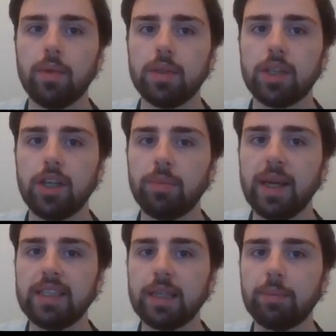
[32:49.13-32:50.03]
So your
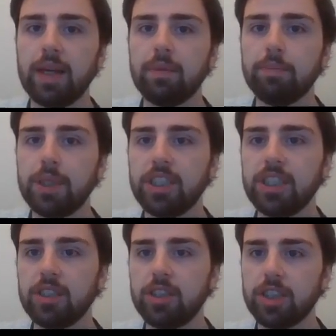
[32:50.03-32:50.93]
basic bid and
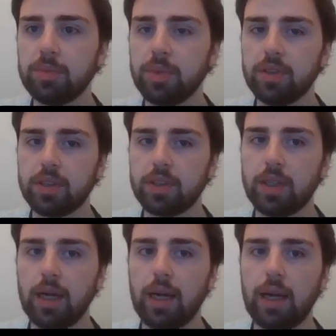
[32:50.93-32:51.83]
budget adjustments,
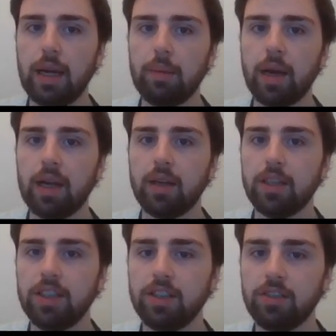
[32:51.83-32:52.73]
and
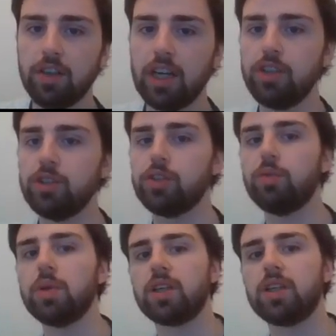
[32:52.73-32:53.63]
you sort
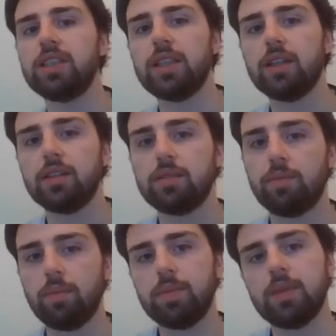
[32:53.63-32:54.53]
of want to consider
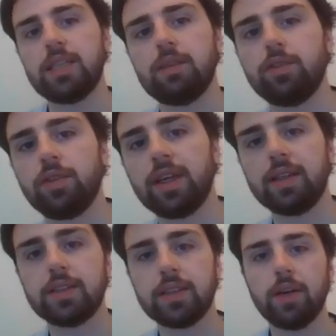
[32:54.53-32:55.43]
several
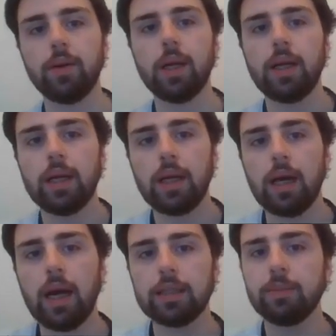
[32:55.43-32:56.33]
things. So
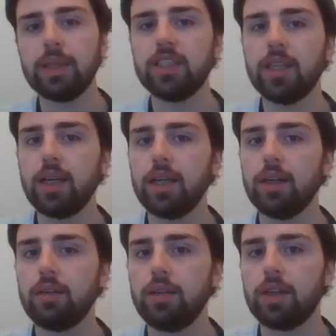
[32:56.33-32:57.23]
as I mentioned
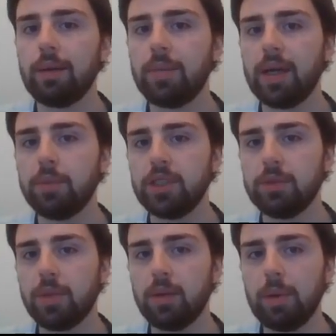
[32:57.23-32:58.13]
earlier, your campaign
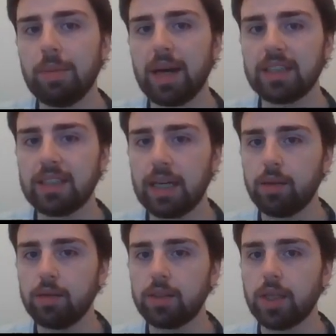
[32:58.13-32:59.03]
budget might be maxed
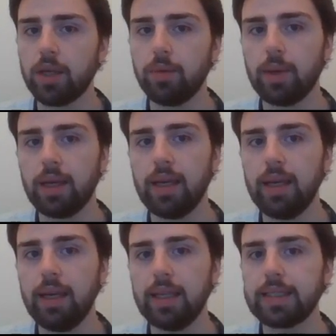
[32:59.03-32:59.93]
out. So
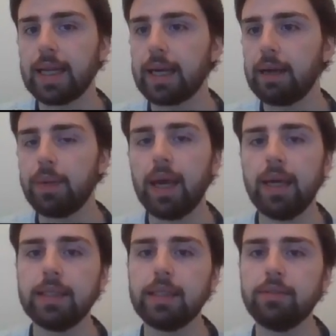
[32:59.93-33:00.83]
is that
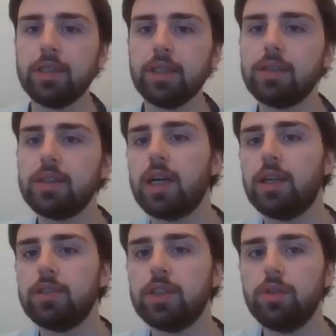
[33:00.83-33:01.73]
campaign delivering the
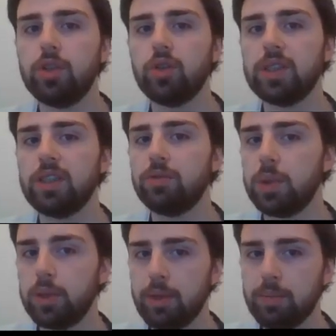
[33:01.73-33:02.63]
desired results, or is another
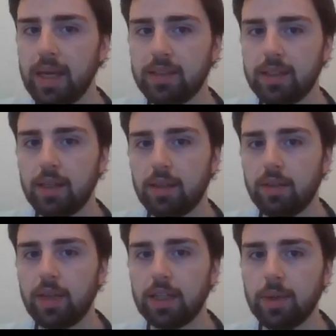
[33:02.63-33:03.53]
one doing better?
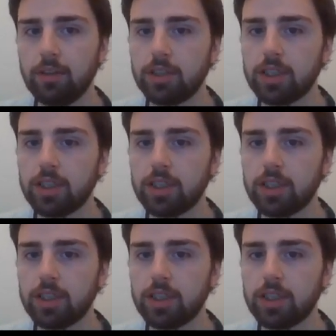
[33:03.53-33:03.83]
And that's where you'd